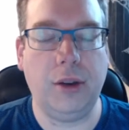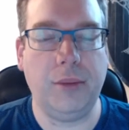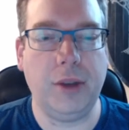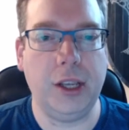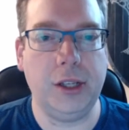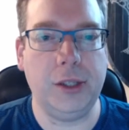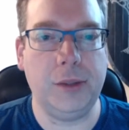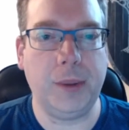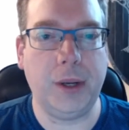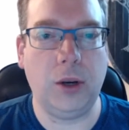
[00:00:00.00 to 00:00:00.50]

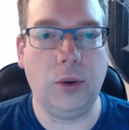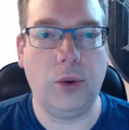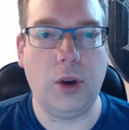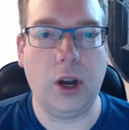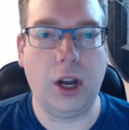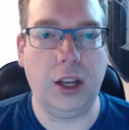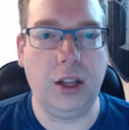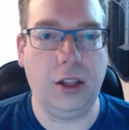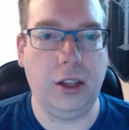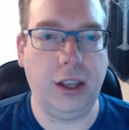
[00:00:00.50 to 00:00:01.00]
It's been a
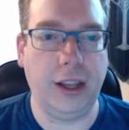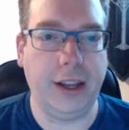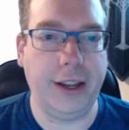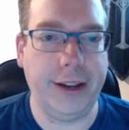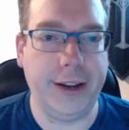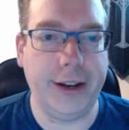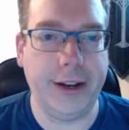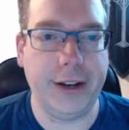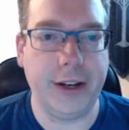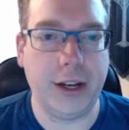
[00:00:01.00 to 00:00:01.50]
while,
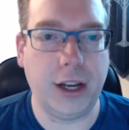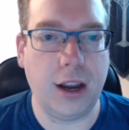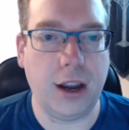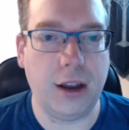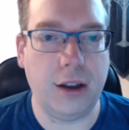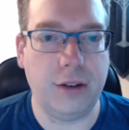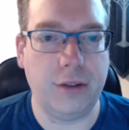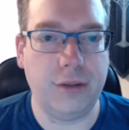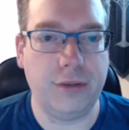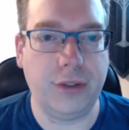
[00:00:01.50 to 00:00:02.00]
and I
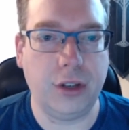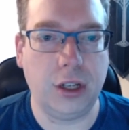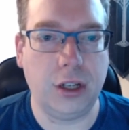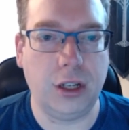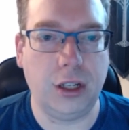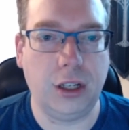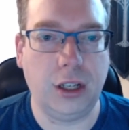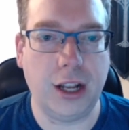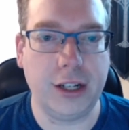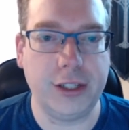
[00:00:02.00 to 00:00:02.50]
have
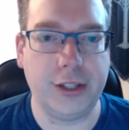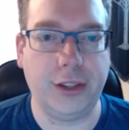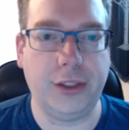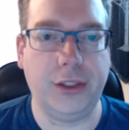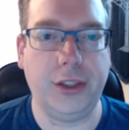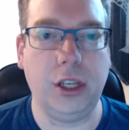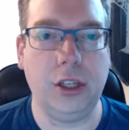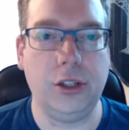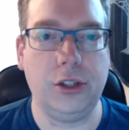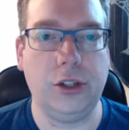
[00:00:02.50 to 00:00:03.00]
lots of
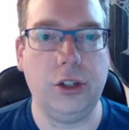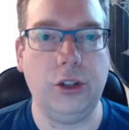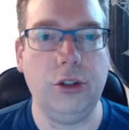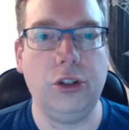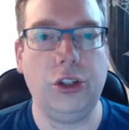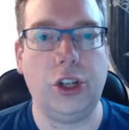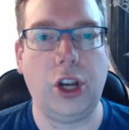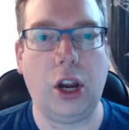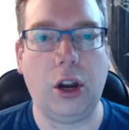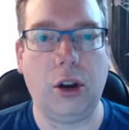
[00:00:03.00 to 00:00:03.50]
things to
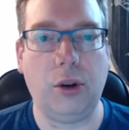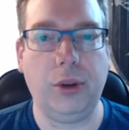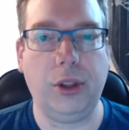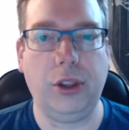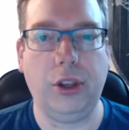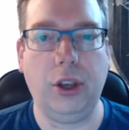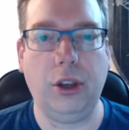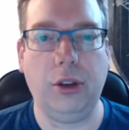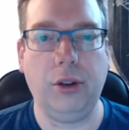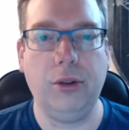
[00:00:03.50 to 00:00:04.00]
share
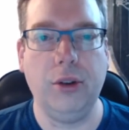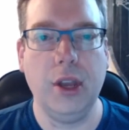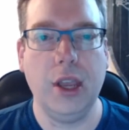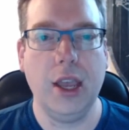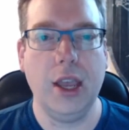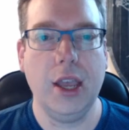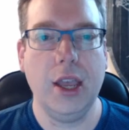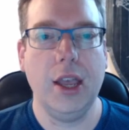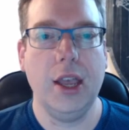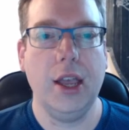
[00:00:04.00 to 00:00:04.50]
with you.
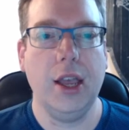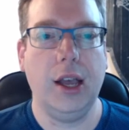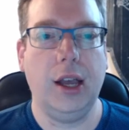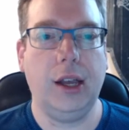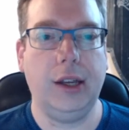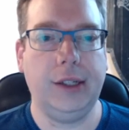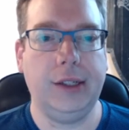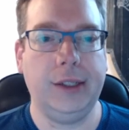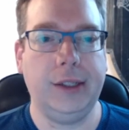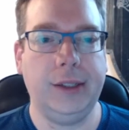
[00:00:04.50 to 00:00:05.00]

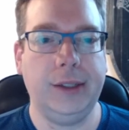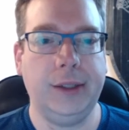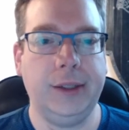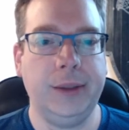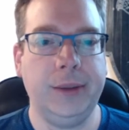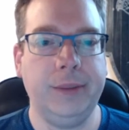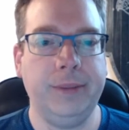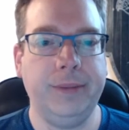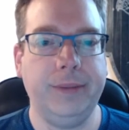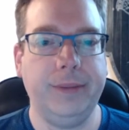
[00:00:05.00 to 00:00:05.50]

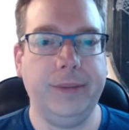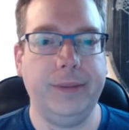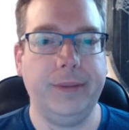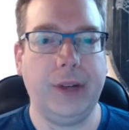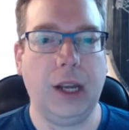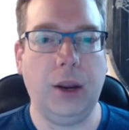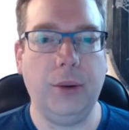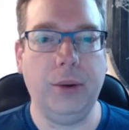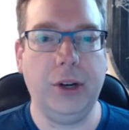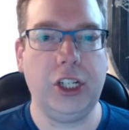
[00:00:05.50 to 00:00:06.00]

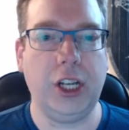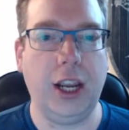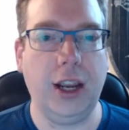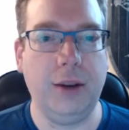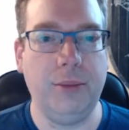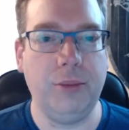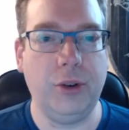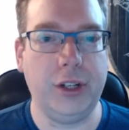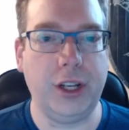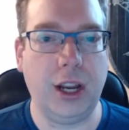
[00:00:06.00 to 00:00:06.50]
I wish I
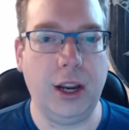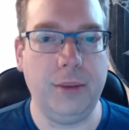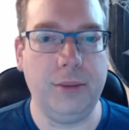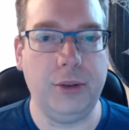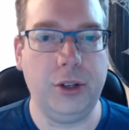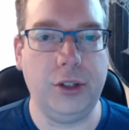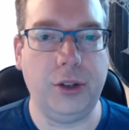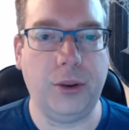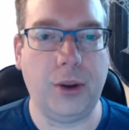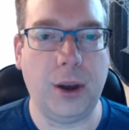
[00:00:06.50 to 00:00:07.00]
had more time to
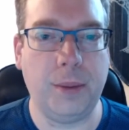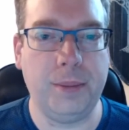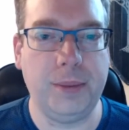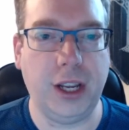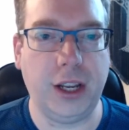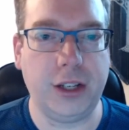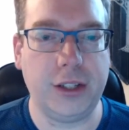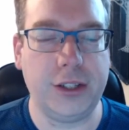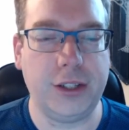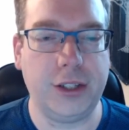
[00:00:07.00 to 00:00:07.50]
do
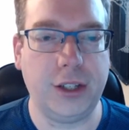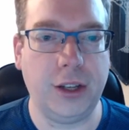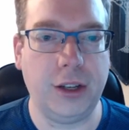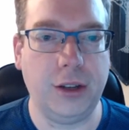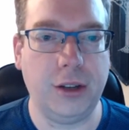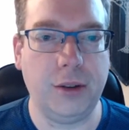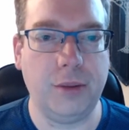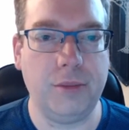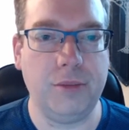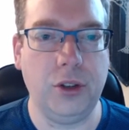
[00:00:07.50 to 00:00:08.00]
updates.
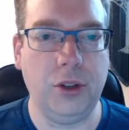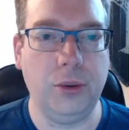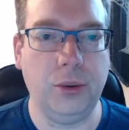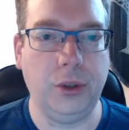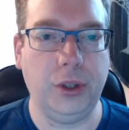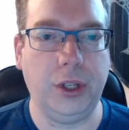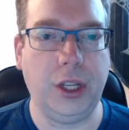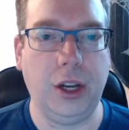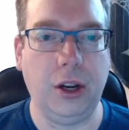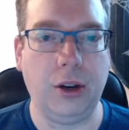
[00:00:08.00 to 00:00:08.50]
You
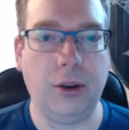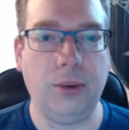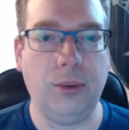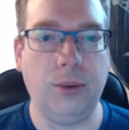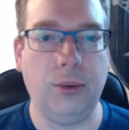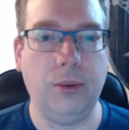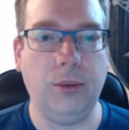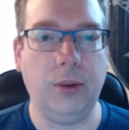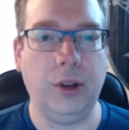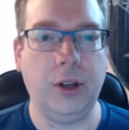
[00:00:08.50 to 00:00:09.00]
will
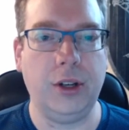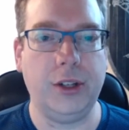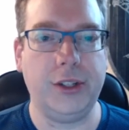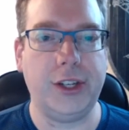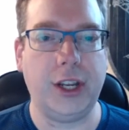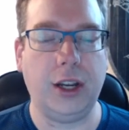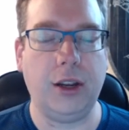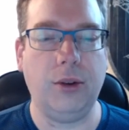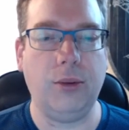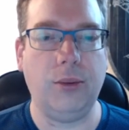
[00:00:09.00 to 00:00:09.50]
hear in a
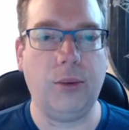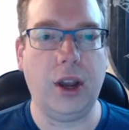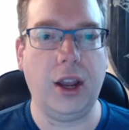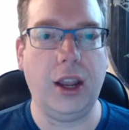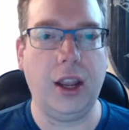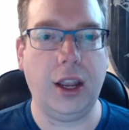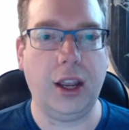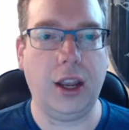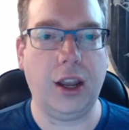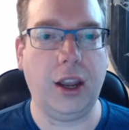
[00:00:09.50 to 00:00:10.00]
second
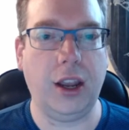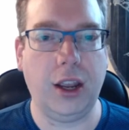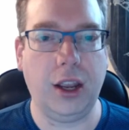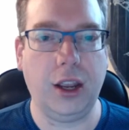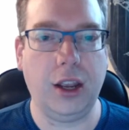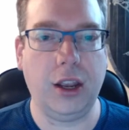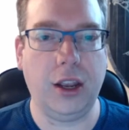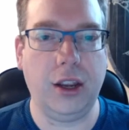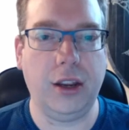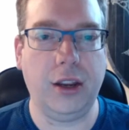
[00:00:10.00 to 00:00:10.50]
why
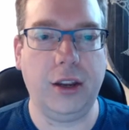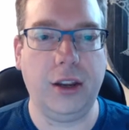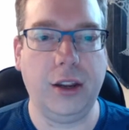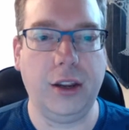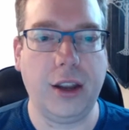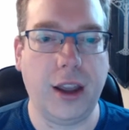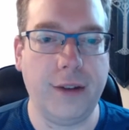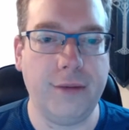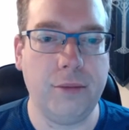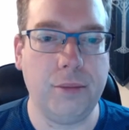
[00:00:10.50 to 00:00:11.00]
I
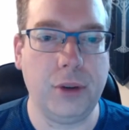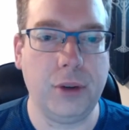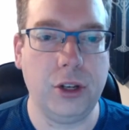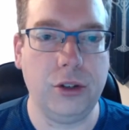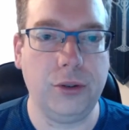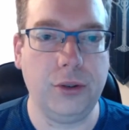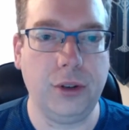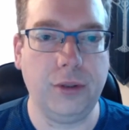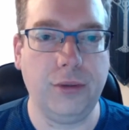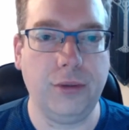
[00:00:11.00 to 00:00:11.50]
haven't been
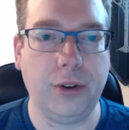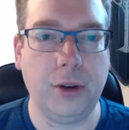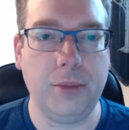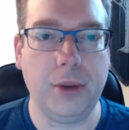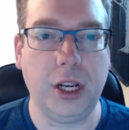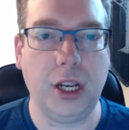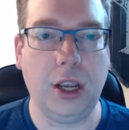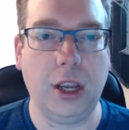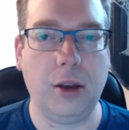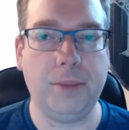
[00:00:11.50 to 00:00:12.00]
doing very
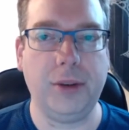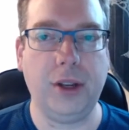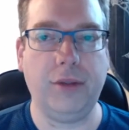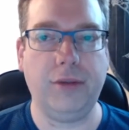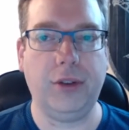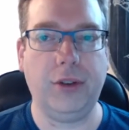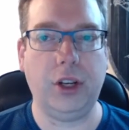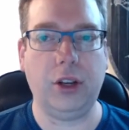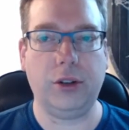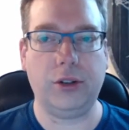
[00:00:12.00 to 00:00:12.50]
many update
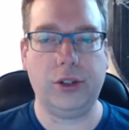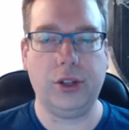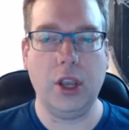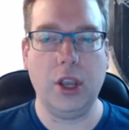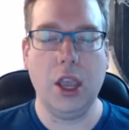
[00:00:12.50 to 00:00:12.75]
videos.